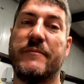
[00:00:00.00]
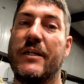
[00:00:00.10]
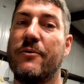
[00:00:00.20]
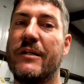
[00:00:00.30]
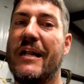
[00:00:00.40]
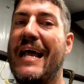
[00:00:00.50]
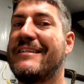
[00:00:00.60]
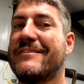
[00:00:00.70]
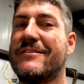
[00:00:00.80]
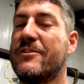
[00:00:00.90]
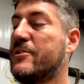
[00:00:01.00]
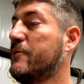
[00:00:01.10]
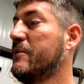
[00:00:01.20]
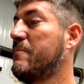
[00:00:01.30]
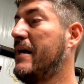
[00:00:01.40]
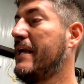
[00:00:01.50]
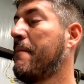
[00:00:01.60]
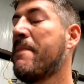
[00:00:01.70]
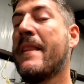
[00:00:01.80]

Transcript: not asked us to tune the bike.